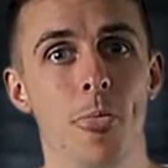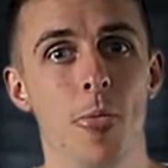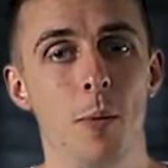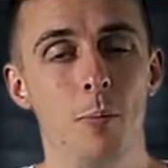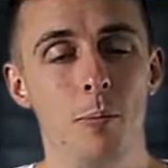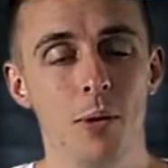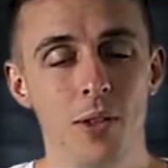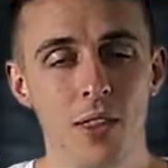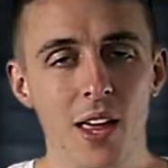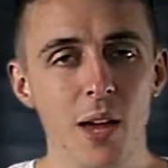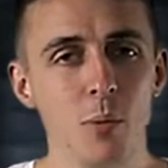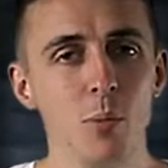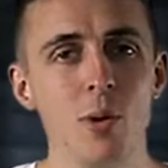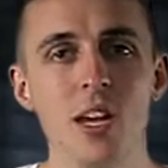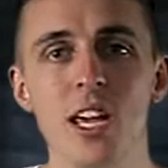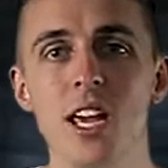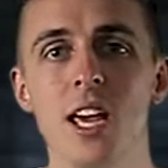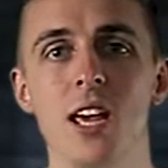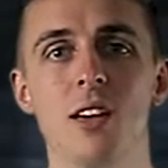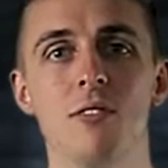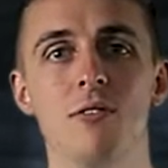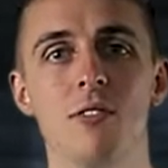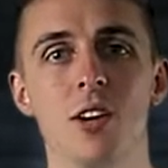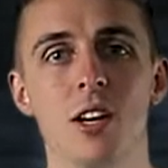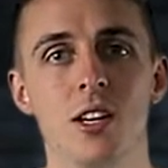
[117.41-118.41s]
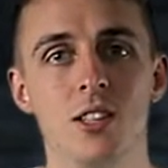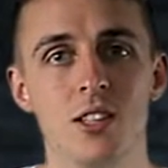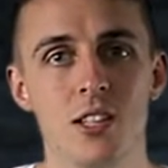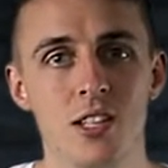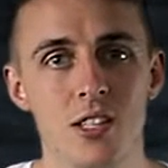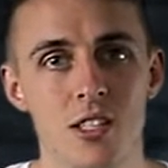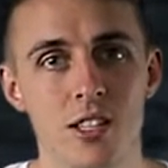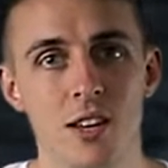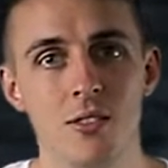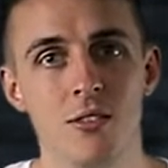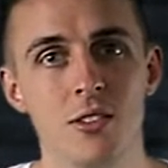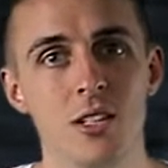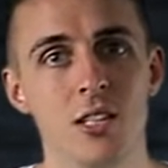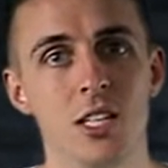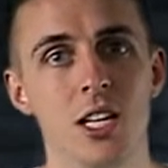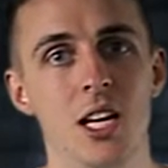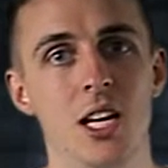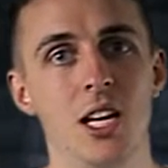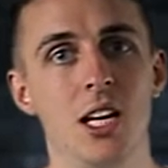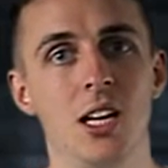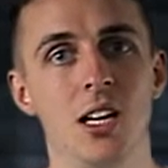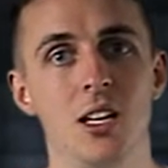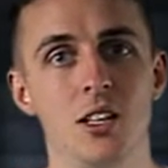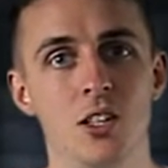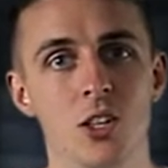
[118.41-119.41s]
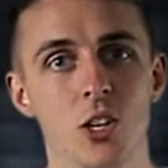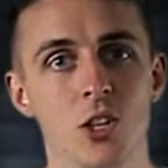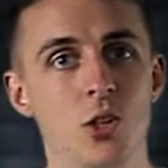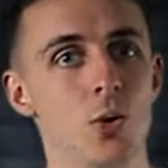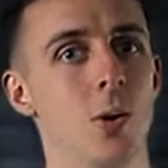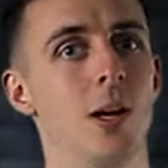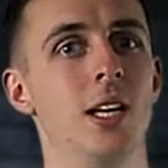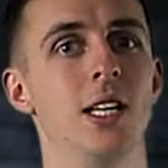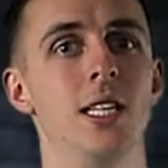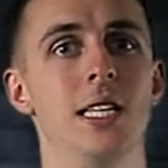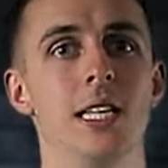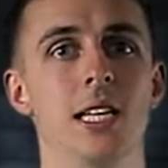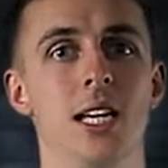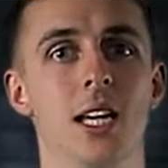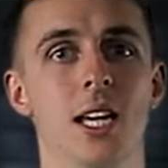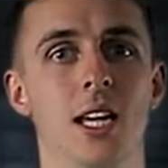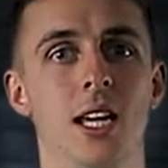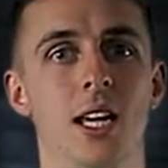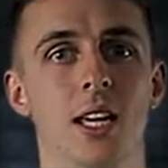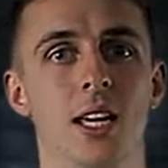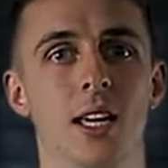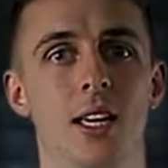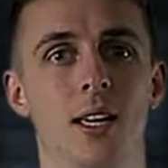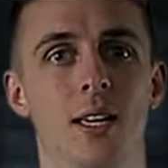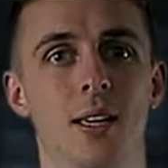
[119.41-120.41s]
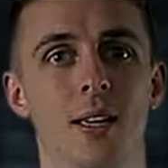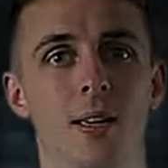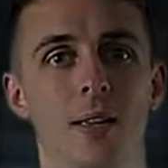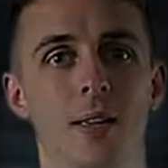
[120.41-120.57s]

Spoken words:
But then we hit verses 17 to 20.